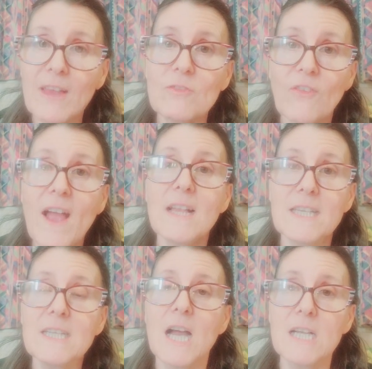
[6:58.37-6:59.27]

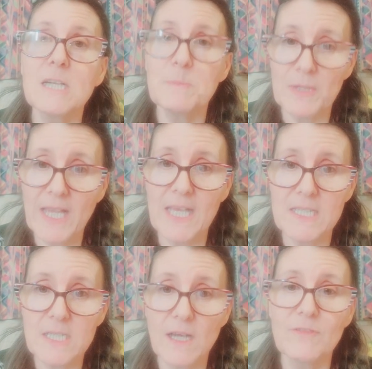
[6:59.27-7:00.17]
filing a
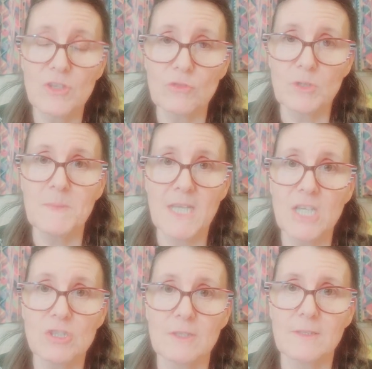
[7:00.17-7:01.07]
complaint of
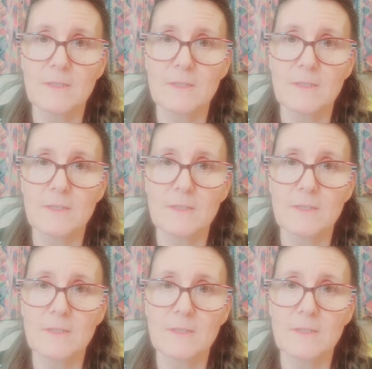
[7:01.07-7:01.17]
discrimination,